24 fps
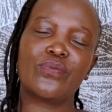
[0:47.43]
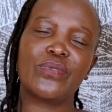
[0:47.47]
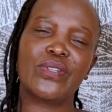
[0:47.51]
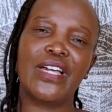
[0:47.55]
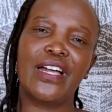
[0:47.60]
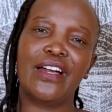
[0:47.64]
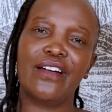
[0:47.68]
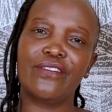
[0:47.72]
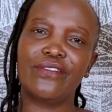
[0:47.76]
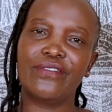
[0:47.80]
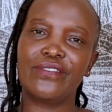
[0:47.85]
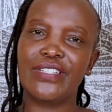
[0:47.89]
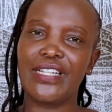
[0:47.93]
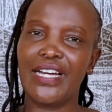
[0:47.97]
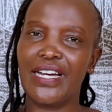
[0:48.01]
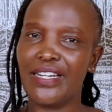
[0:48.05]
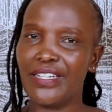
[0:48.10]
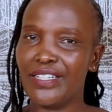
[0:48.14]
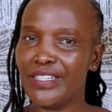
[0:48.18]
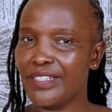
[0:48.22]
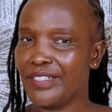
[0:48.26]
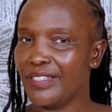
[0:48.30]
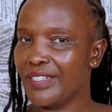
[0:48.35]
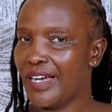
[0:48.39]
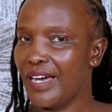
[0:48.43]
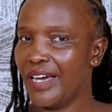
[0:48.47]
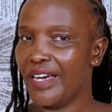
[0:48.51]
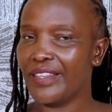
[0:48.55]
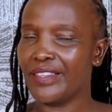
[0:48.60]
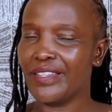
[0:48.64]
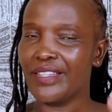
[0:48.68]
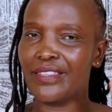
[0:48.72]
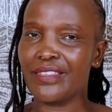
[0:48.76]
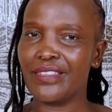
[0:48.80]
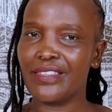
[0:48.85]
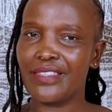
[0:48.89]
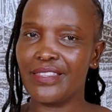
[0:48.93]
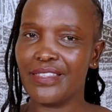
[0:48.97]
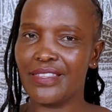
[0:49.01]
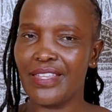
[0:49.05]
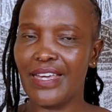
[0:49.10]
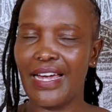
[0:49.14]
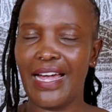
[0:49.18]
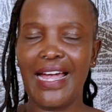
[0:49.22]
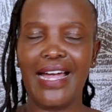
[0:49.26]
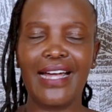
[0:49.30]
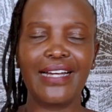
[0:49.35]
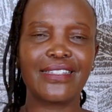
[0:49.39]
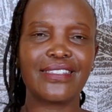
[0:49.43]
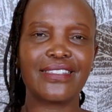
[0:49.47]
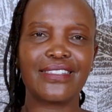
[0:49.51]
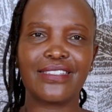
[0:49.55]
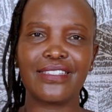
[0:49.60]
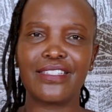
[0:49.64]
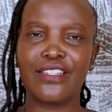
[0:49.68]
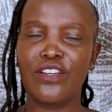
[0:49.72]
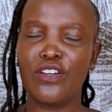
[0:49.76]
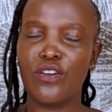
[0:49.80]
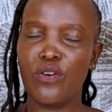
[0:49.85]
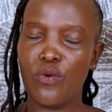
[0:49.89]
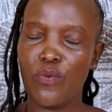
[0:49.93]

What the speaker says: We have done the acts.